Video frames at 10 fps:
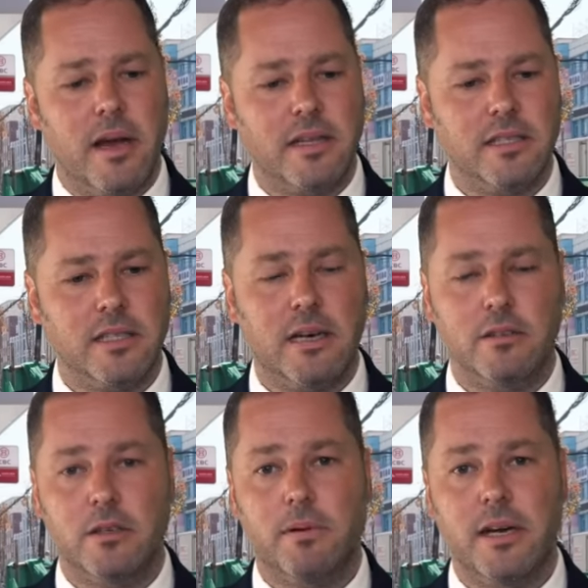at
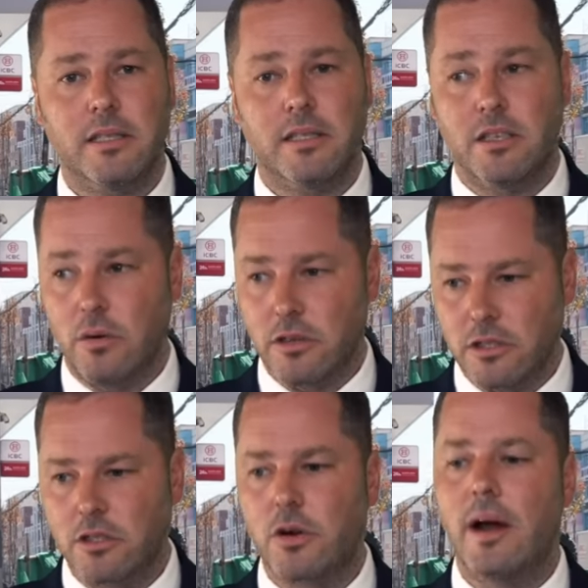discounted prices in order
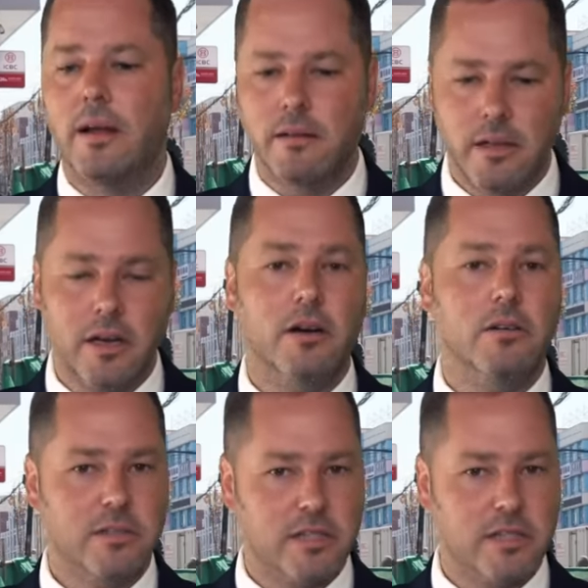to try and, you know,